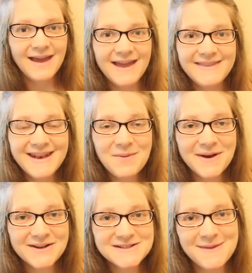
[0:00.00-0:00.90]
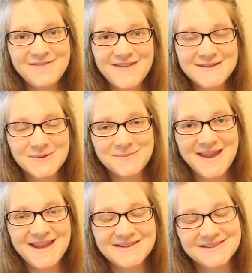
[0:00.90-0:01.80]
And then I went onto my Facebook
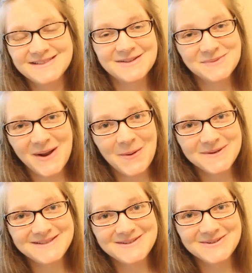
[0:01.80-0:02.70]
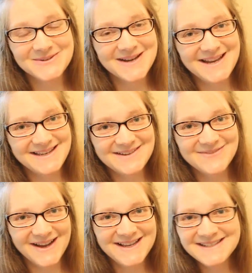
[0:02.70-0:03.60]
page, because that's what I always do when I need
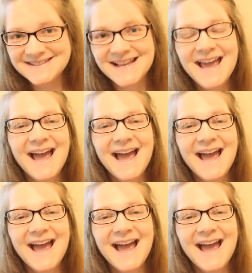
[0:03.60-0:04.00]
advice,